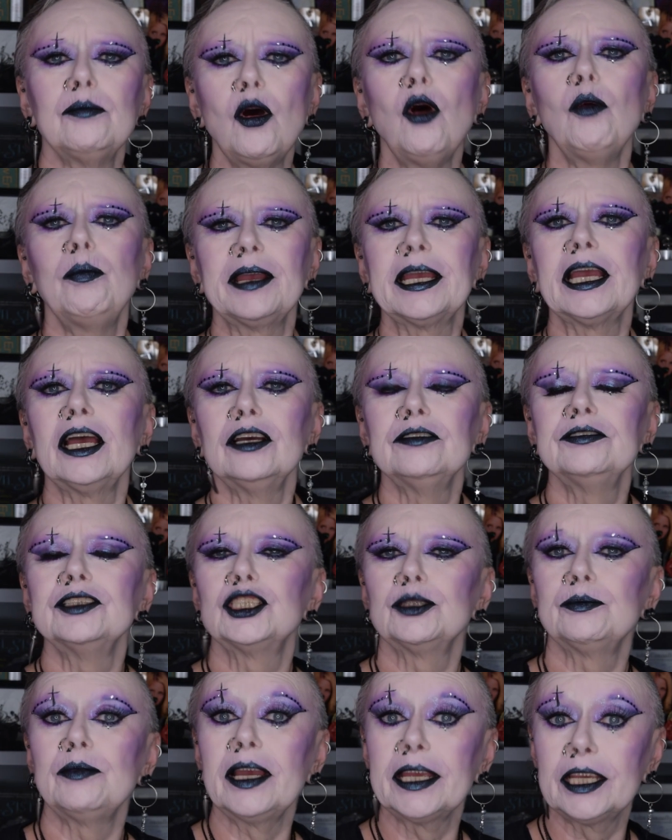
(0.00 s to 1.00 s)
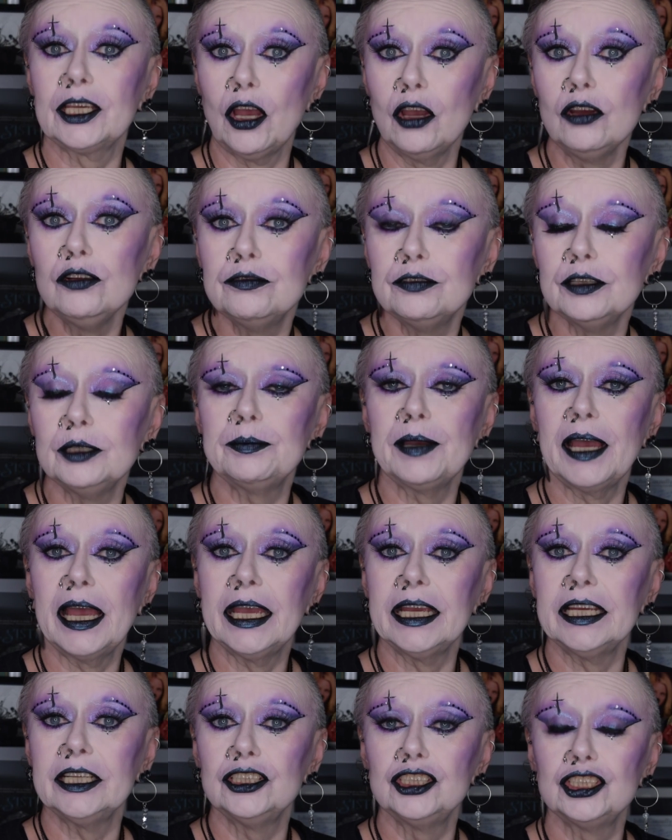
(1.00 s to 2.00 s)
popping over to my Ko-fi
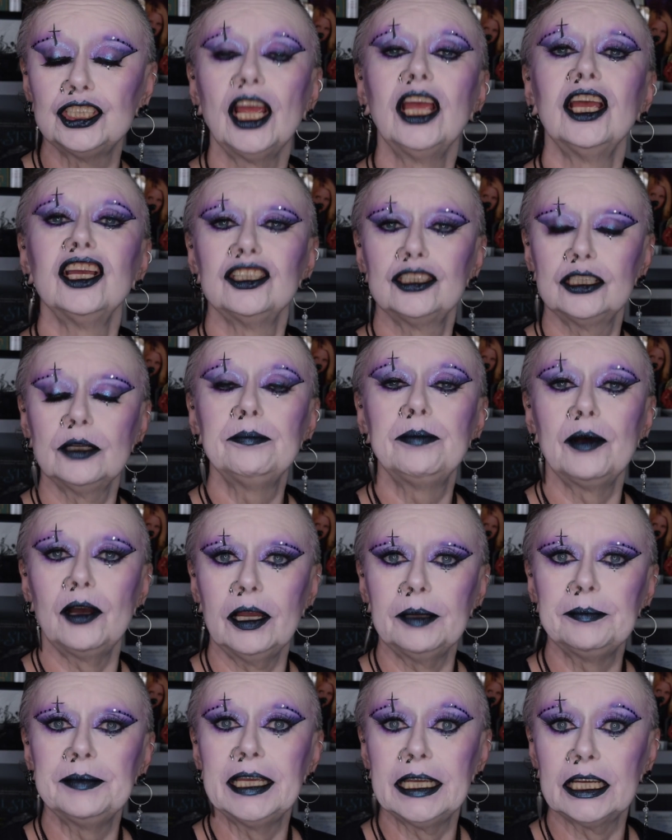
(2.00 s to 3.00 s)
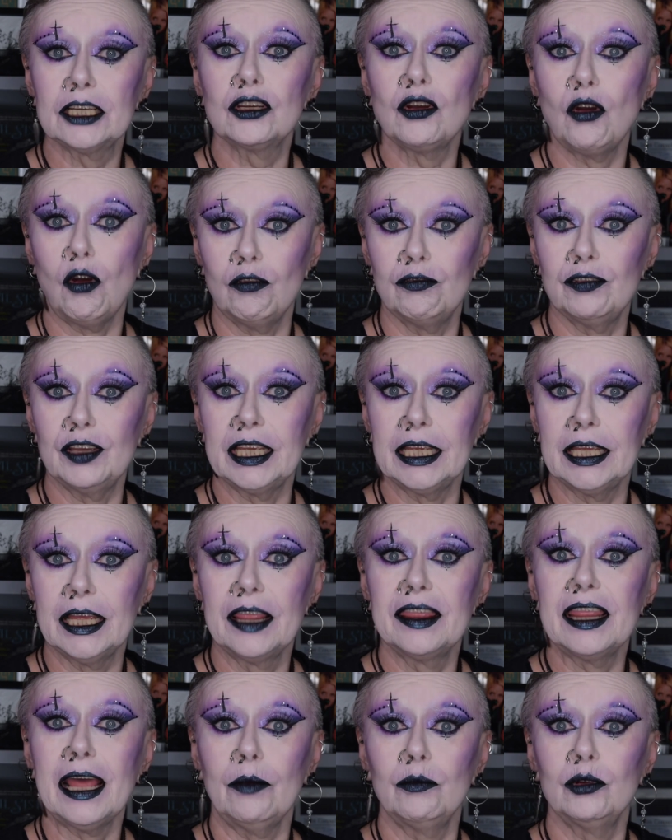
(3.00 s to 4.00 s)
page to buy me a coffee.
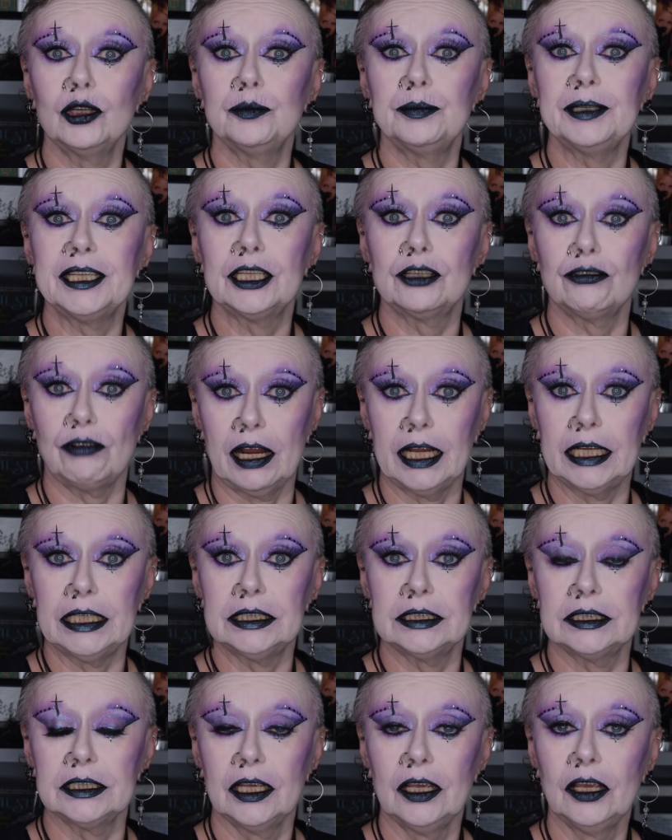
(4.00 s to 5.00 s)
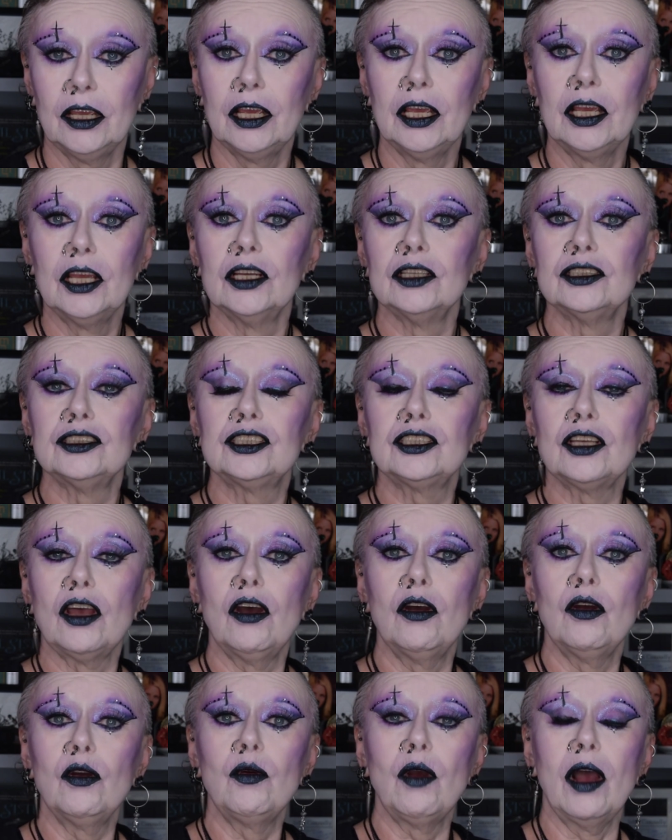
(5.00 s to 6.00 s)
That would be great.
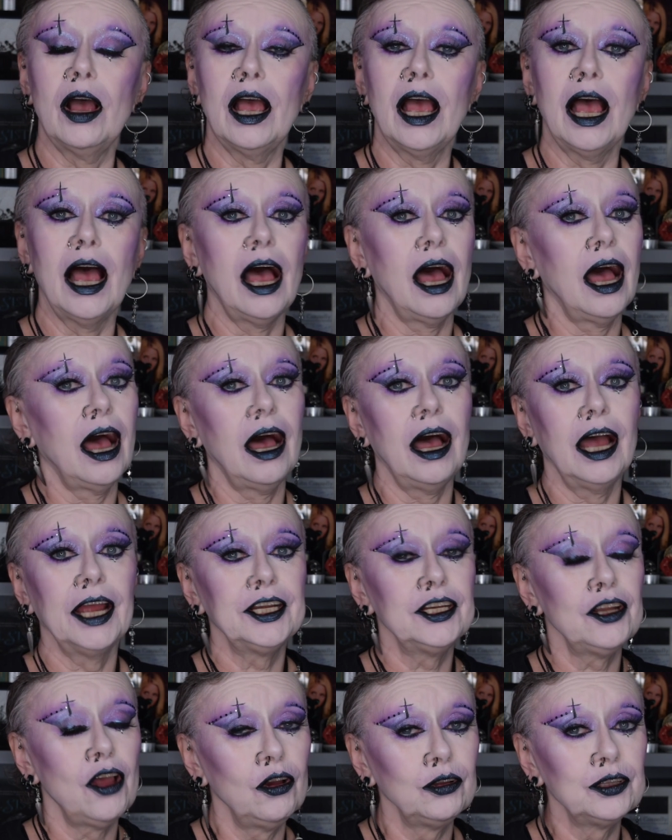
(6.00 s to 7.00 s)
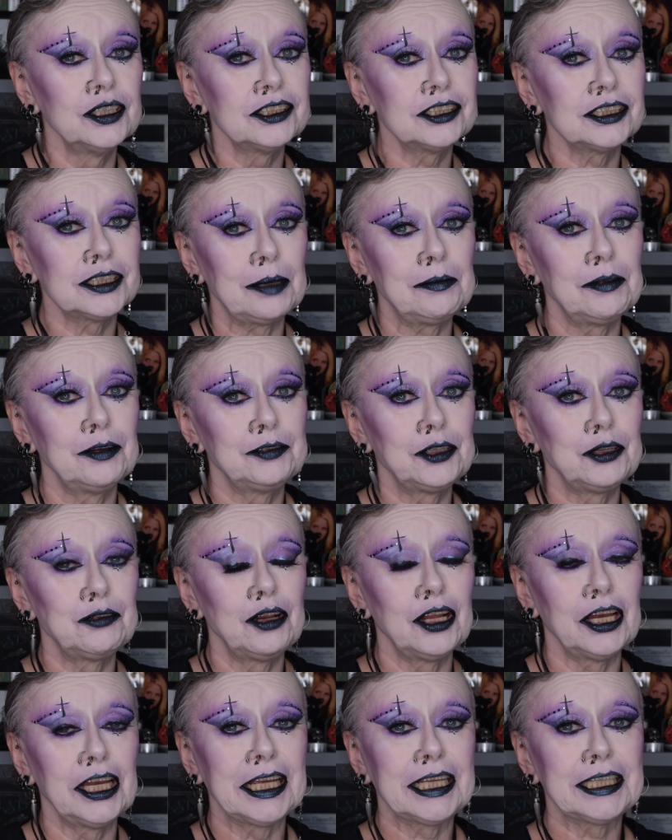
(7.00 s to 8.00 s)
So I know that some of you
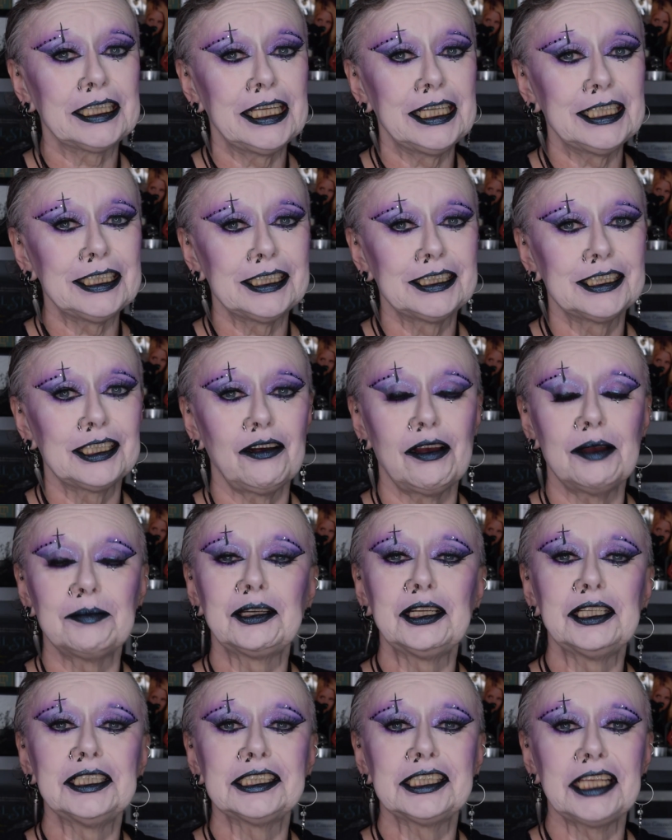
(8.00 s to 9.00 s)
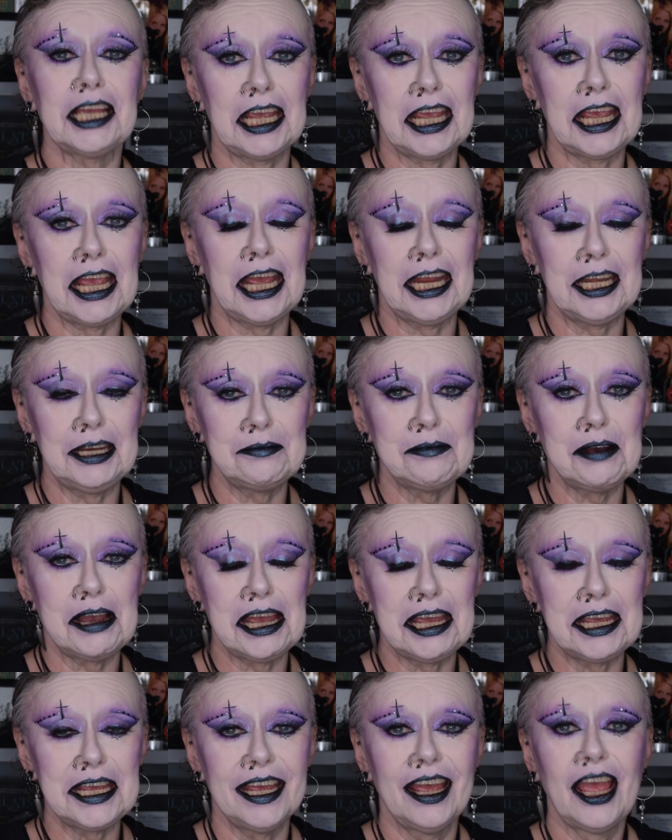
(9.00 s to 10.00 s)
like this, so I'm going to say it
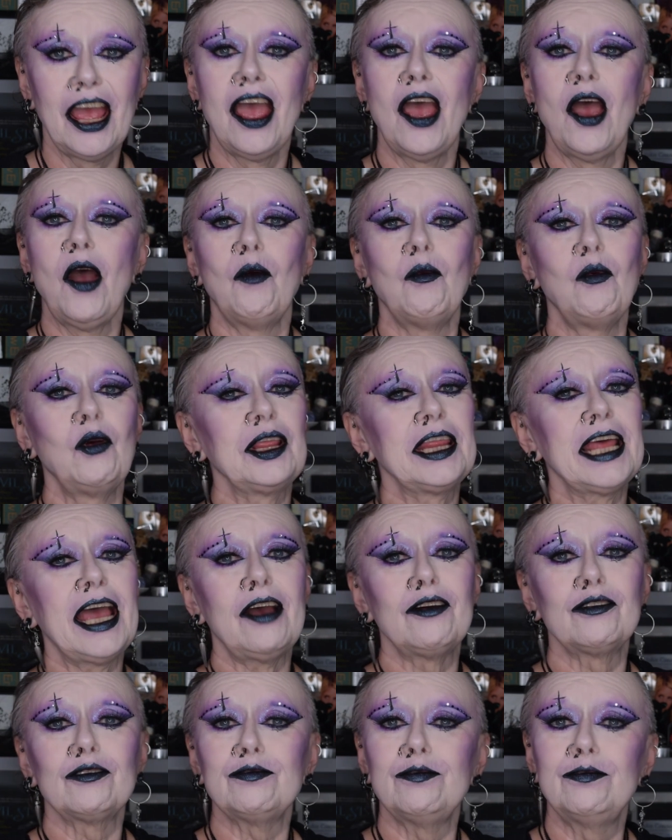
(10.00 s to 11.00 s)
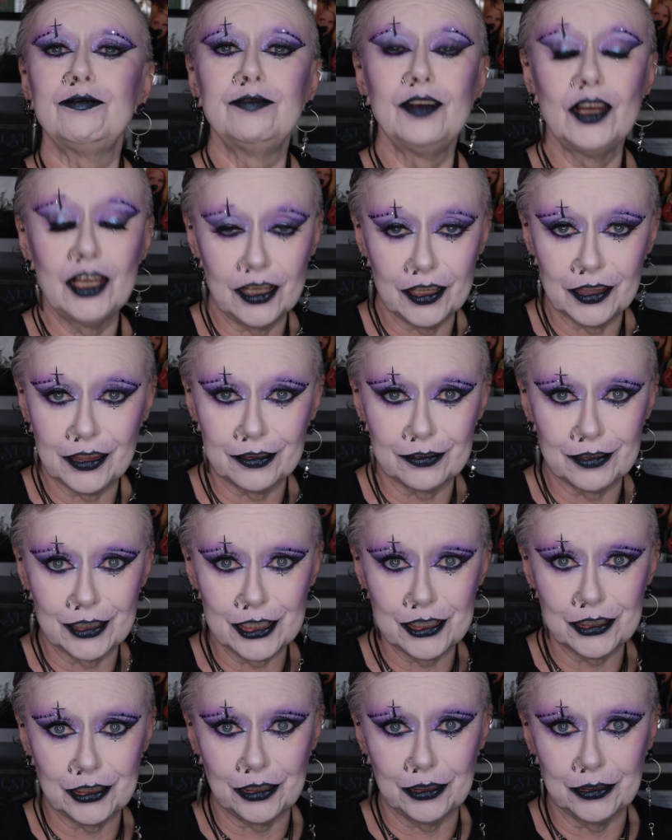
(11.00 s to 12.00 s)
anyway. Without further
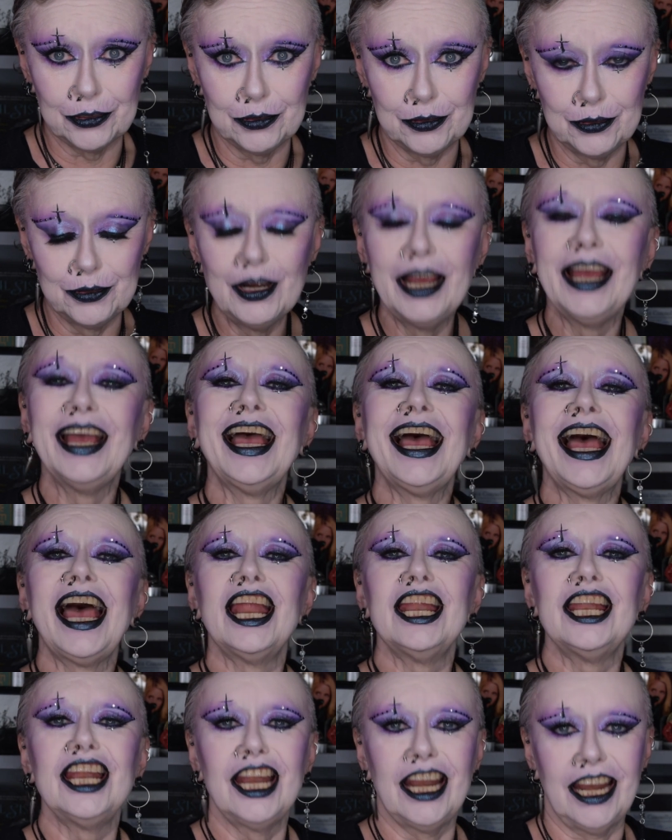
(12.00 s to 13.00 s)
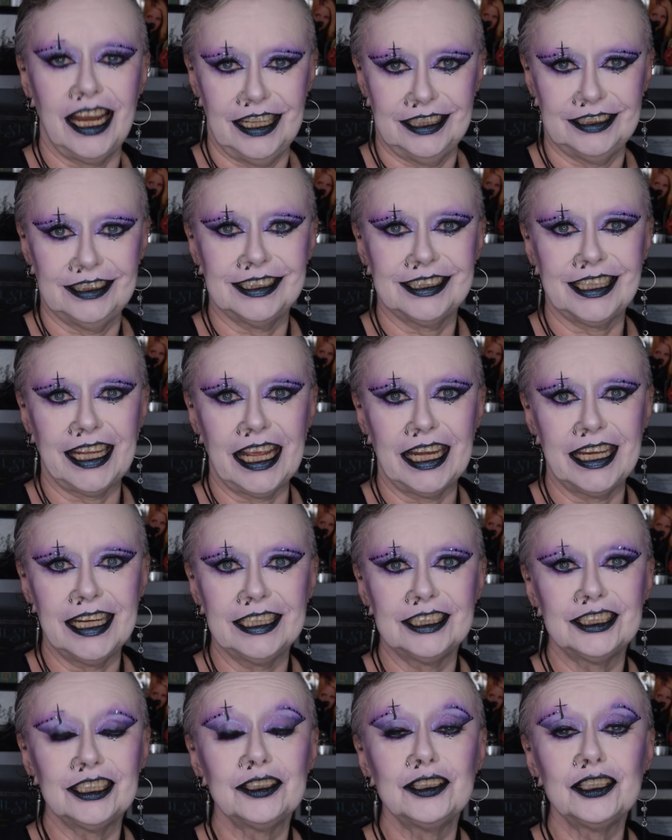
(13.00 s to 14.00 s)
ado, let's get
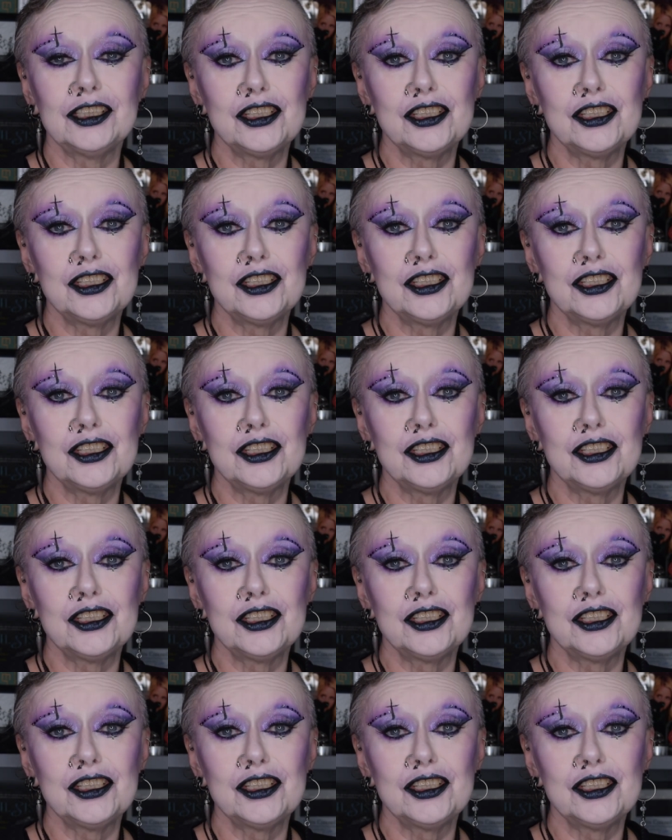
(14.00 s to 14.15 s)
into the